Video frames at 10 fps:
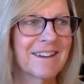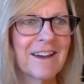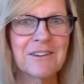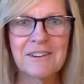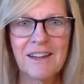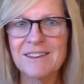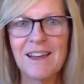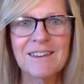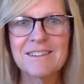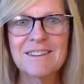
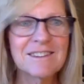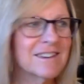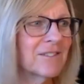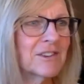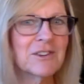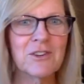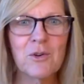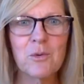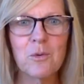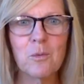I didn't even
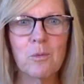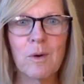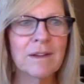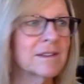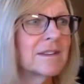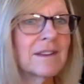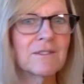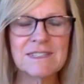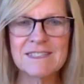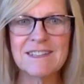know, I didn't
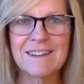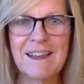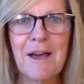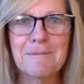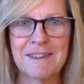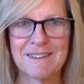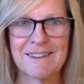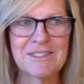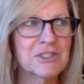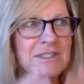even see it coming.
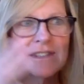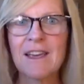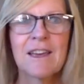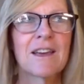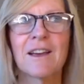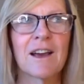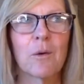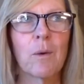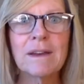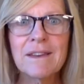It just,
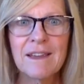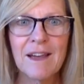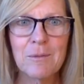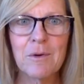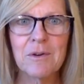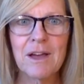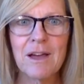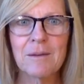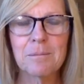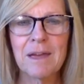one day I woke
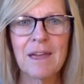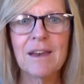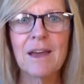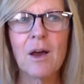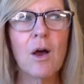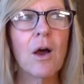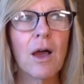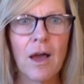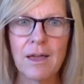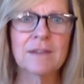up and
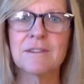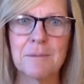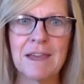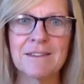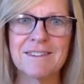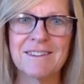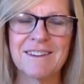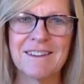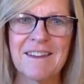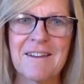it's amazing.
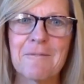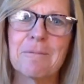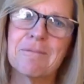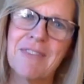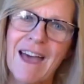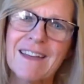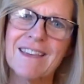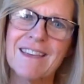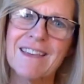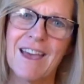That's
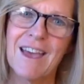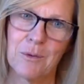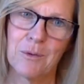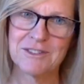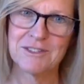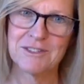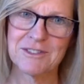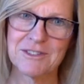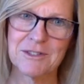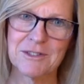how we get to
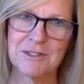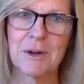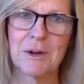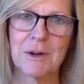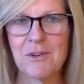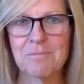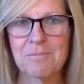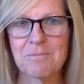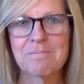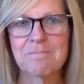where we want to go.
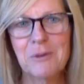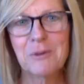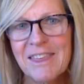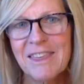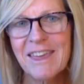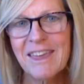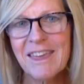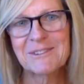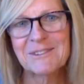So thank you.